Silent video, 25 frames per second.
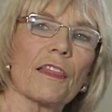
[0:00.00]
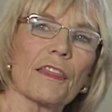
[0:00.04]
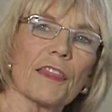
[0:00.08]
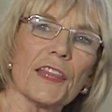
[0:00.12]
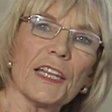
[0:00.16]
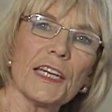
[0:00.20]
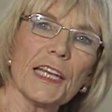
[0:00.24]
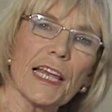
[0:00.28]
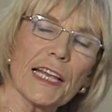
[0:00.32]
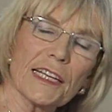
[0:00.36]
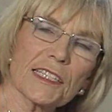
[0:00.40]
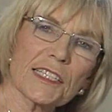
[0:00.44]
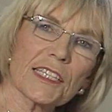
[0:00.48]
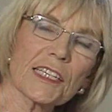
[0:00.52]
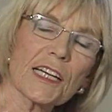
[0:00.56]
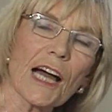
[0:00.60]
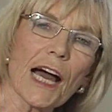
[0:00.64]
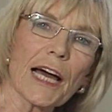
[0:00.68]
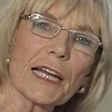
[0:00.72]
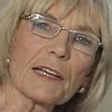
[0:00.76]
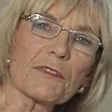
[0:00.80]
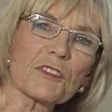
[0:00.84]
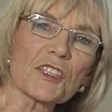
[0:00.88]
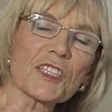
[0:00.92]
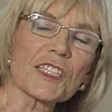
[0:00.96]
The next
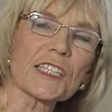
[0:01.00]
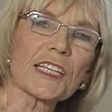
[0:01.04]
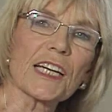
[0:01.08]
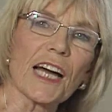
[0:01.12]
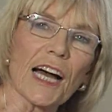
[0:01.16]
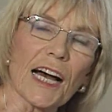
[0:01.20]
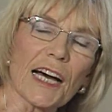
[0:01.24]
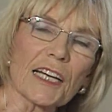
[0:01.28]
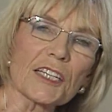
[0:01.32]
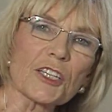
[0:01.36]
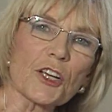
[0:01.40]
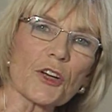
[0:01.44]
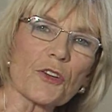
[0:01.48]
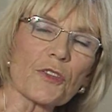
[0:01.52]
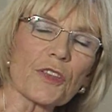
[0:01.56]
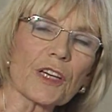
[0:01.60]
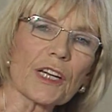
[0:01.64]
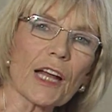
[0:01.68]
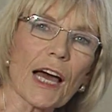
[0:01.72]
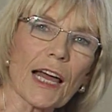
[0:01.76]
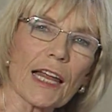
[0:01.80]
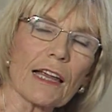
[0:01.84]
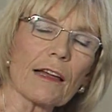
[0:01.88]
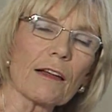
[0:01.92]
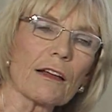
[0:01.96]
kind of staccato that
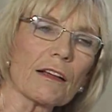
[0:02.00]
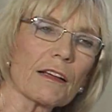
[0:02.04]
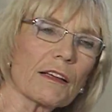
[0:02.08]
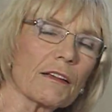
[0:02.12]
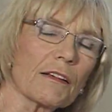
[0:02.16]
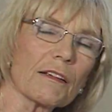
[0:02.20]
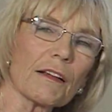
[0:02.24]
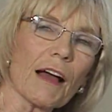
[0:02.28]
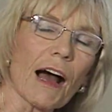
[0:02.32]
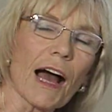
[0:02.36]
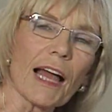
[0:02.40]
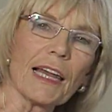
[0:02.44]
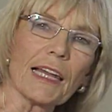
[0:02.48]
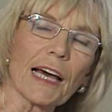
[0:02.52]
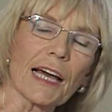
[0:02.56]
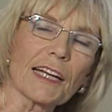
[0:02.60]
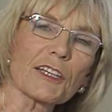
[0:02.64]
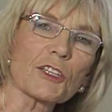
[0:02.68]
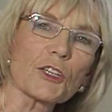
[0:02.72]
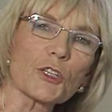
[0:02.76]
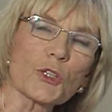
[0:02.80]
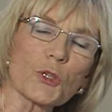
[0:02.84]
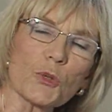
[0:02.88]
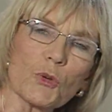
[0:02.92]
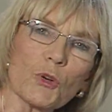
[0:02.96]
I like
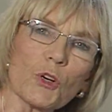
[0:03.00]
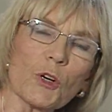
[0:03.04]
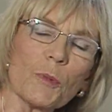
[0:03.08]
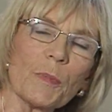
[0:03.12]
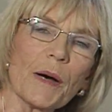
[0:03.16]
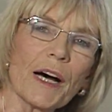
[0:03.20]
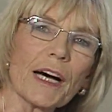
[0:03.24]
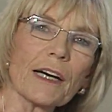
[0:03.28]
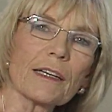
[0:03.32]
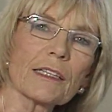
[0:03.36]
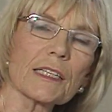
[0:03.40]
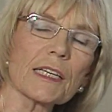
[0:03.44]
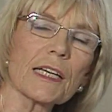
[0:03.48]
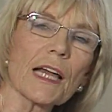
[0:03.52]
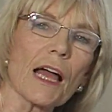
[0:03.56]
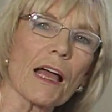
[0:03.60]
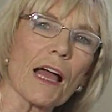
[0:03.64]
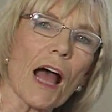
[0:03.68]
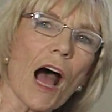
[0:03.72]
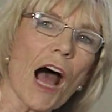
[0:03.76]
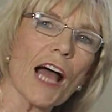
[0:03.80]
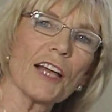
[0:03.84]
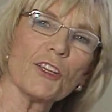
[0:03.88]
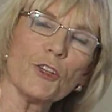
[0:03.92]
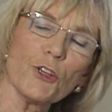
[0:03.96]
to talk about,
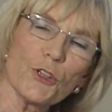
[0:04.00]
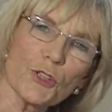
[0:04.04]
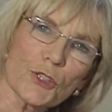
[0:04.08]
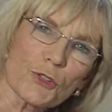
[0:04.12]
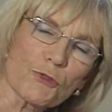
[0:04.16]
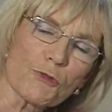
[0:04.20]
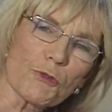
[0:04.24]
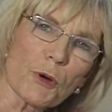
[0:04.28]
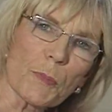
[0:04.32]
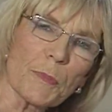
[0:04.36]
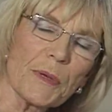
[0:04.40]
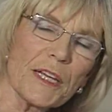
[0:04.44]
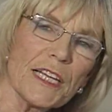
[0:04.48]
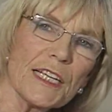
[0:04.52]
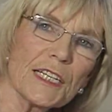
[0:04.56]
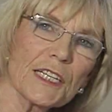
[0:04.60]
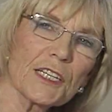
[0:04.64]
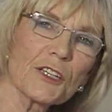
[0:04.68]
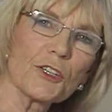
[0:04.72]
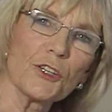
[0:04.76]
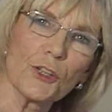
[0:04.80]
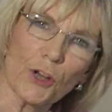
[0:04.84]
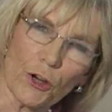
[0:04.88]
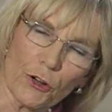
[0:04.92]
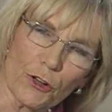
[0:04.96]
I use
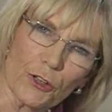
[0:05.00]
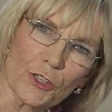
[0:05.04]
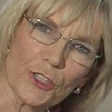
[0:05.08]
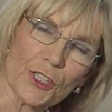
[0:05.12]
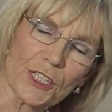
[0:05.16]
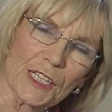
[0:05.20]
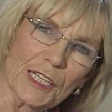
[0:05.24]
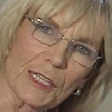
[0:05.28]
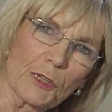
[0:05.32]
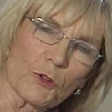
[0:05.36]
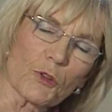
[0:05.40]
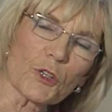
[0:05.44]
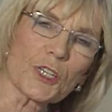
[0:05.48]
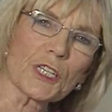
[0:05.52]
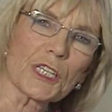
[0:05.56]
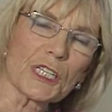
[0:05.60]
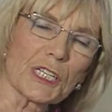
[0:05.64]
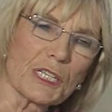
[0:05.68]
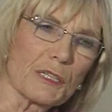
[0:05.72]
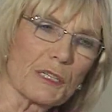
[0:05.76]
repeated notes in order to